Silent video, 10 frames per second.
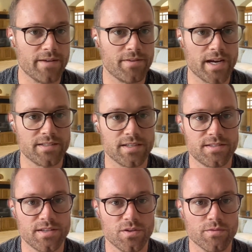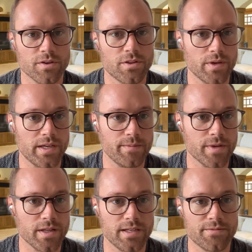We have access to over
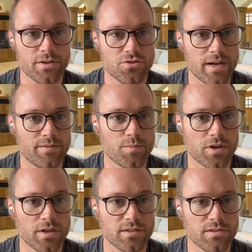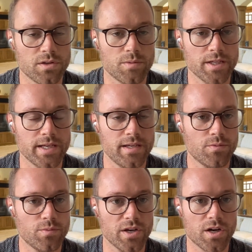3 million different travel products
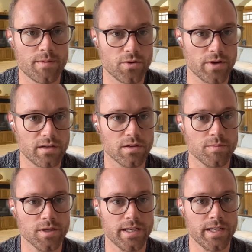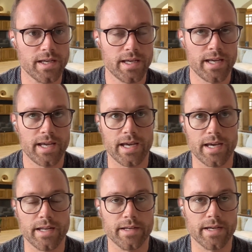globally. We operate globally.
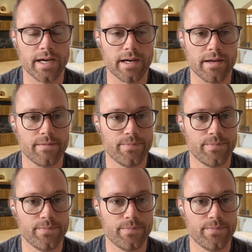And